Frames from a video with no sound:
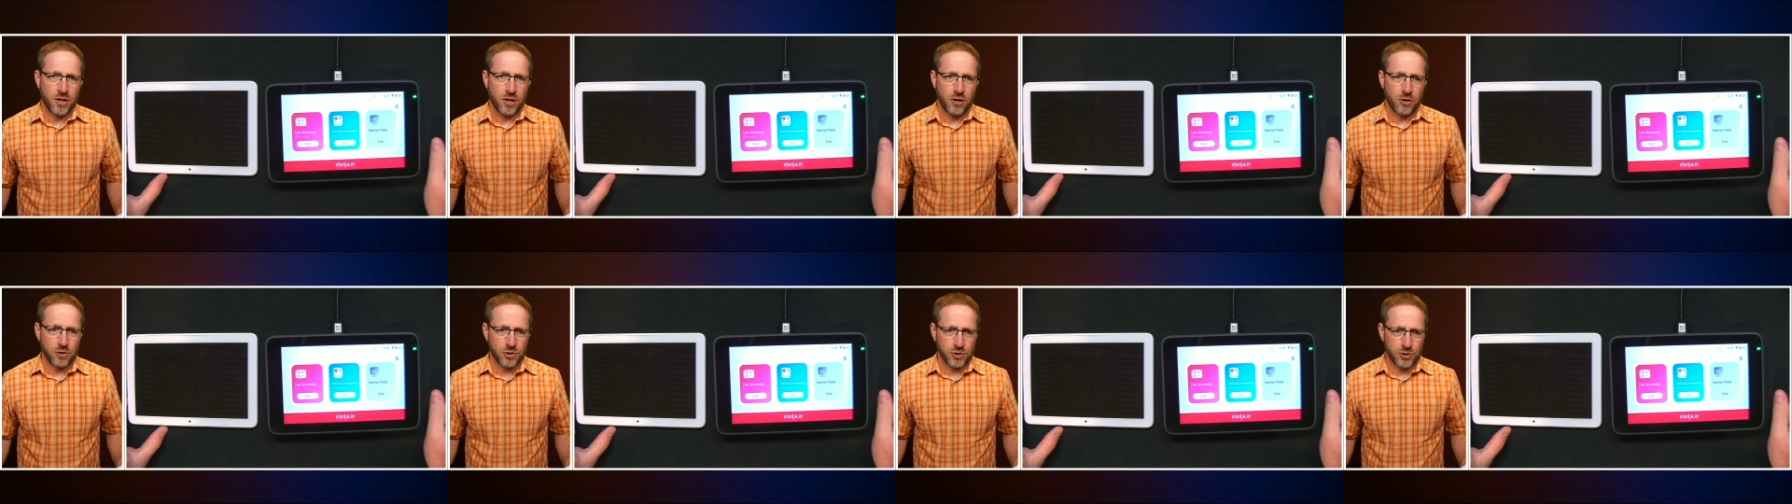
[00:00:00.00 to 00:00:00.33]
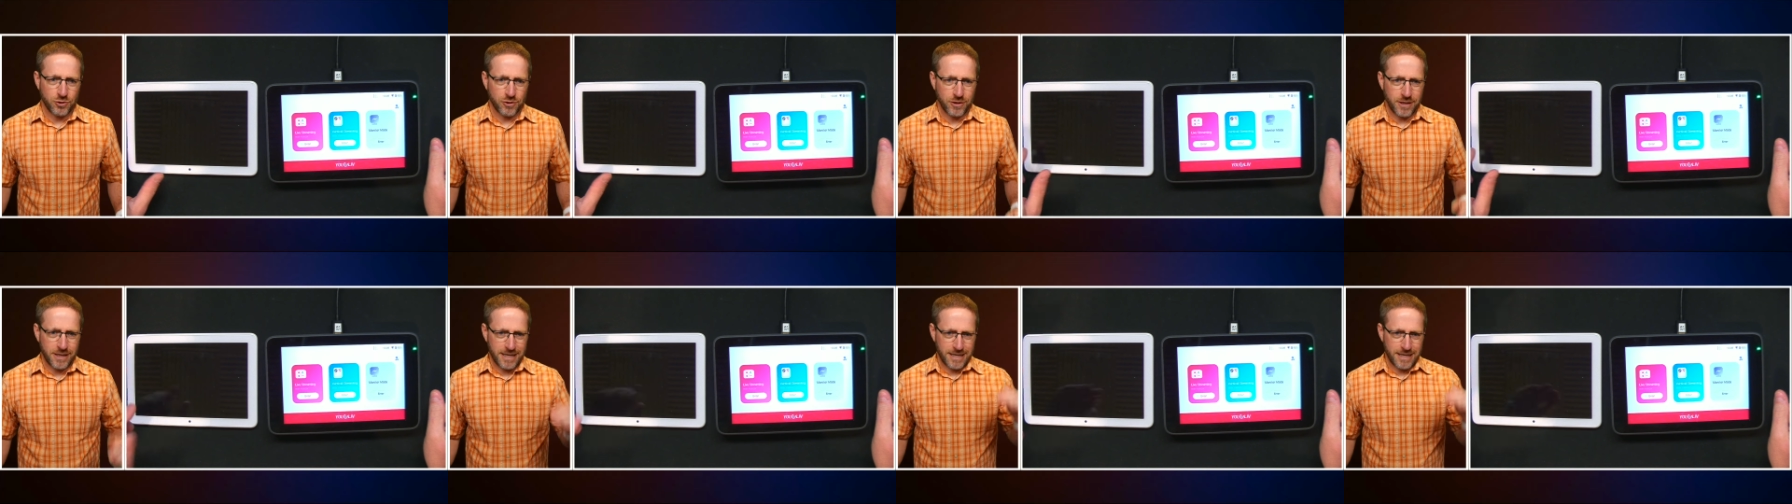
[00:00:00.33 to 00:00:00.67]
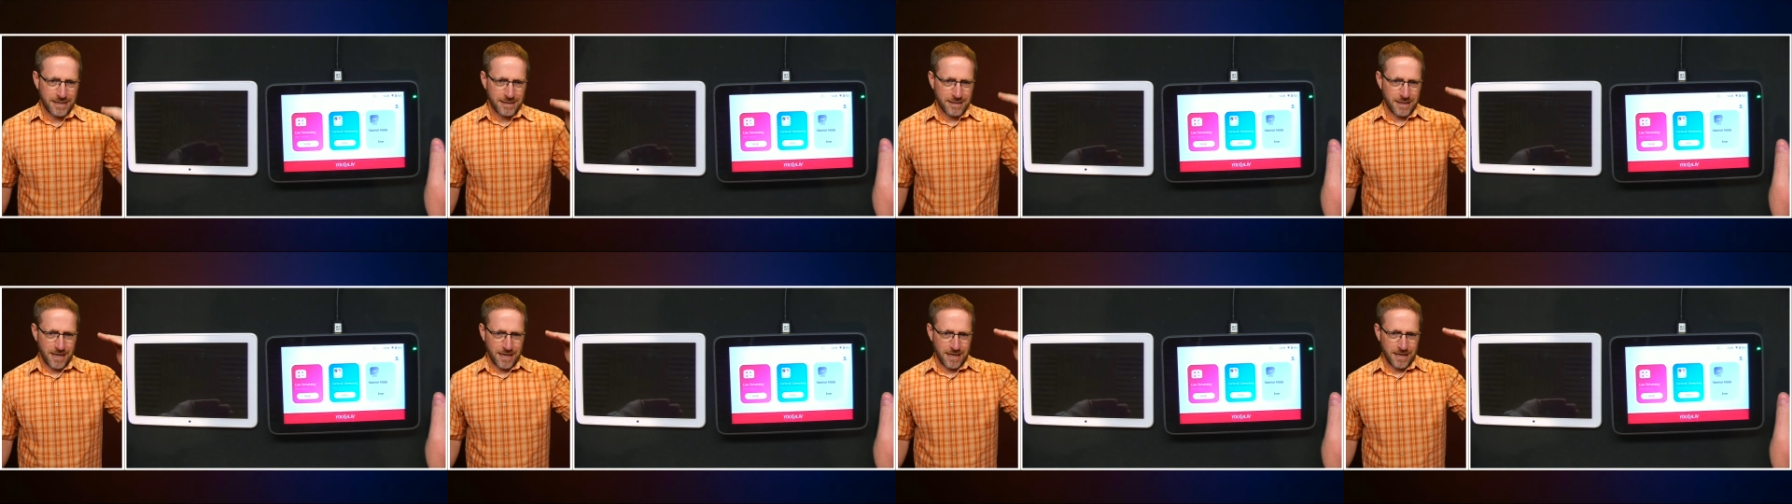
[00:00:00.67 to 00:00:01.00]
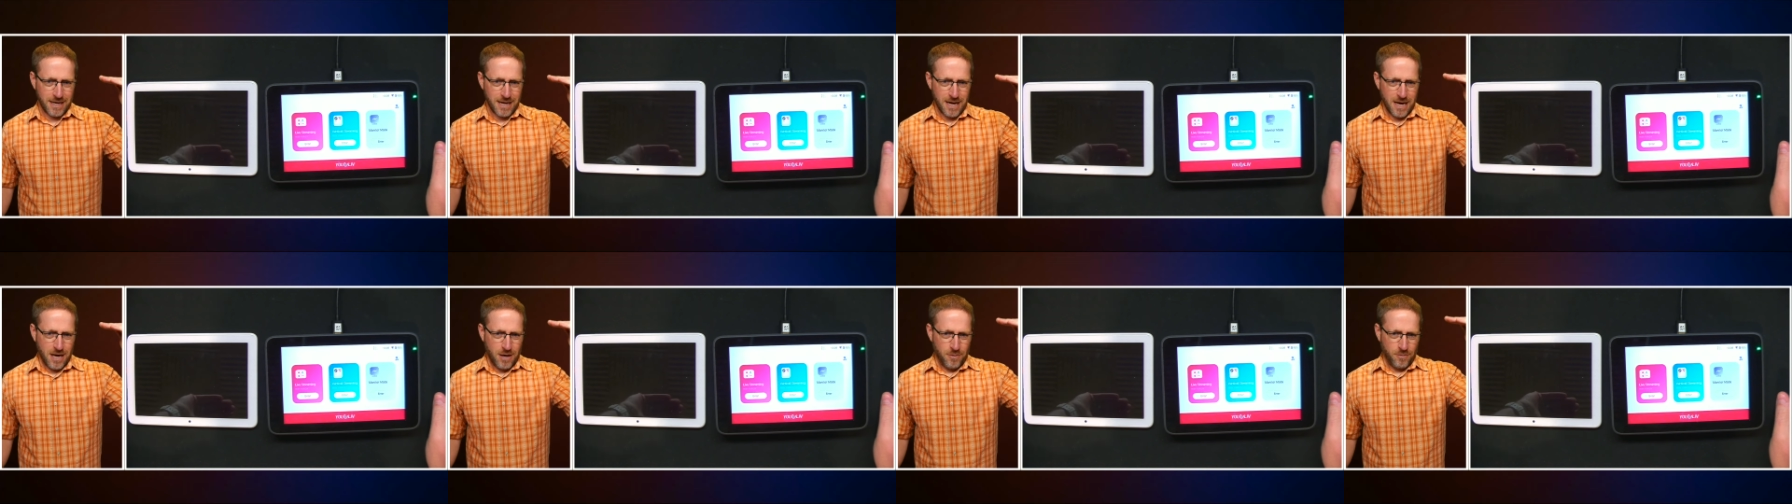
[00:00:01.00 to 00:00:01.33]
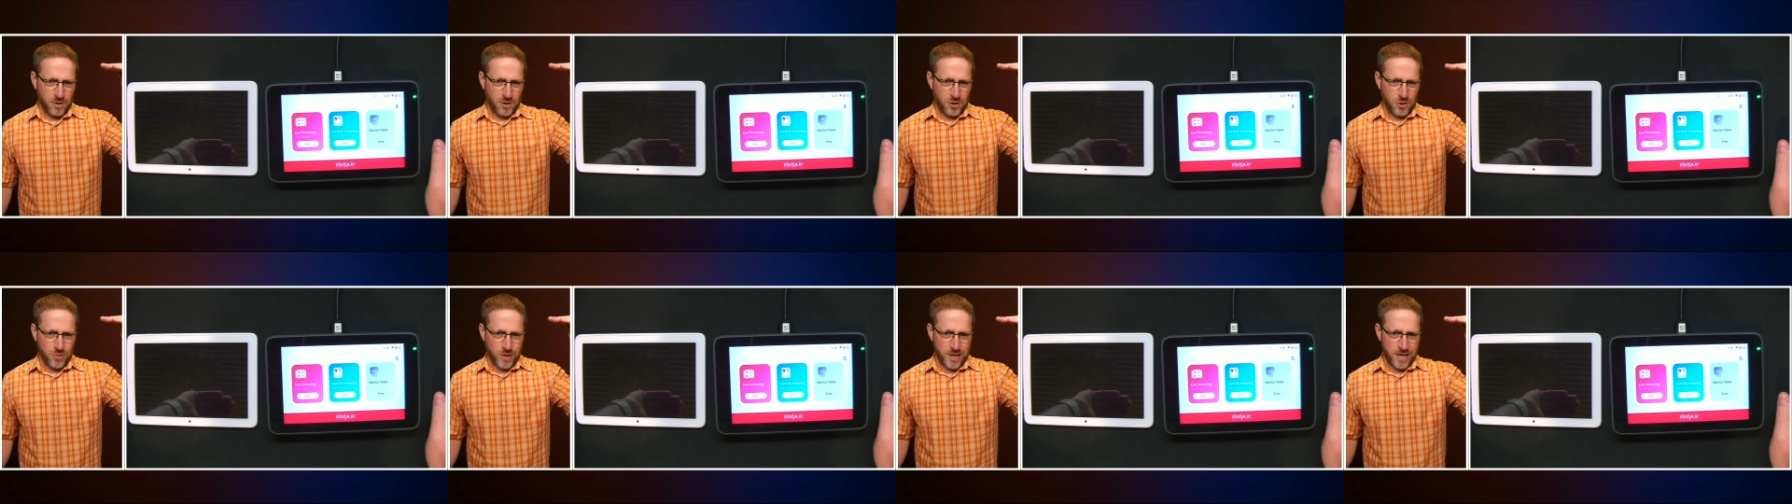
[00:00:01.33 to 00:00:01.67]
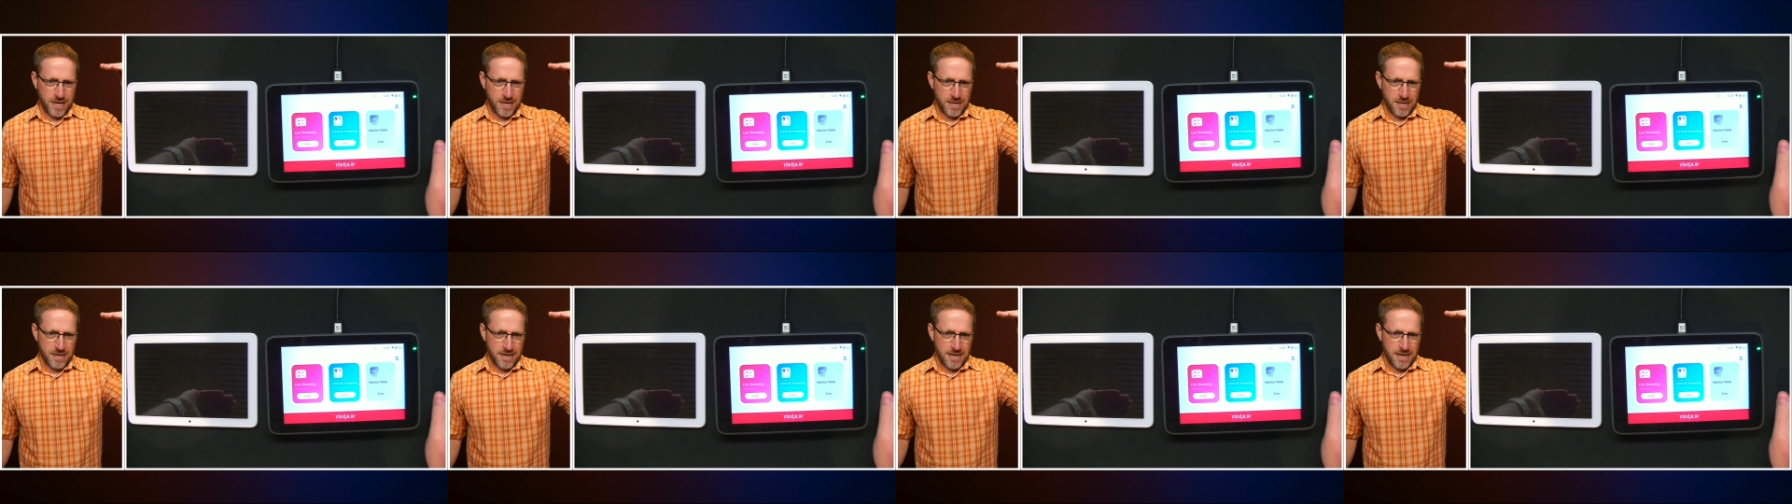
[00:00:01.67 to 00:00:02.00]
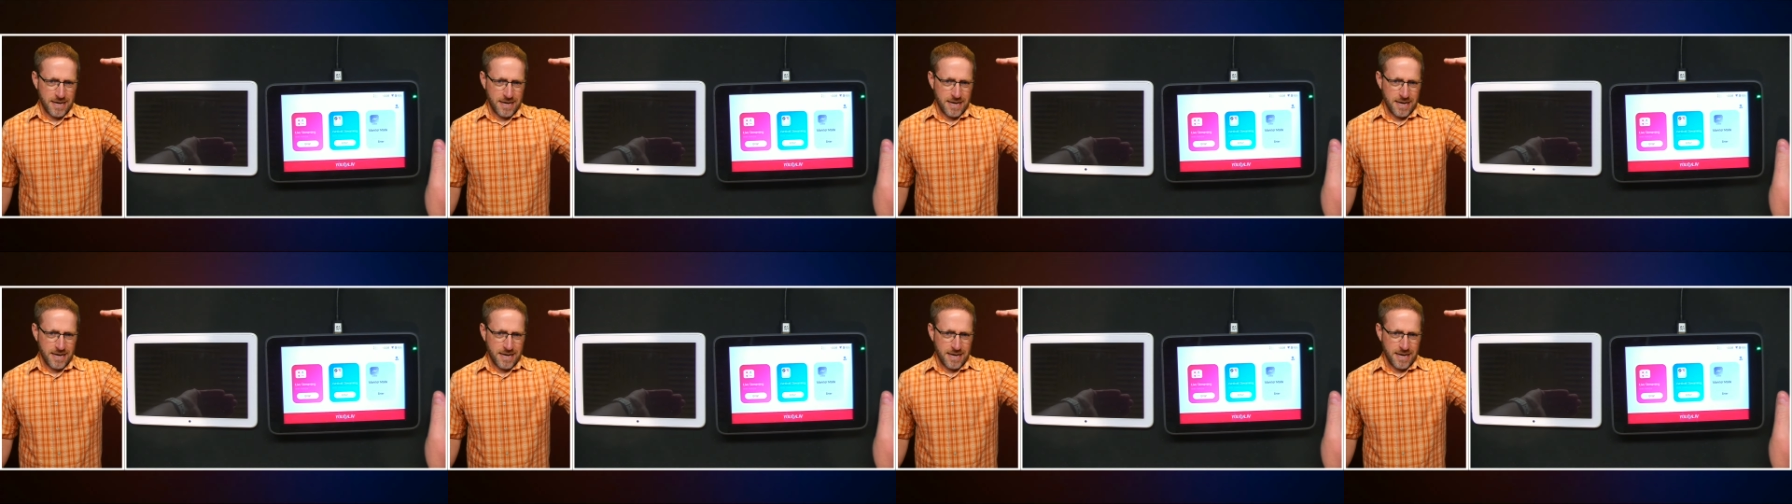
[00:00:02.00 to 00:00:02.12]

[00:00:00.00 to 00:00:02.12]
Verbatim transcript: Ultra is like between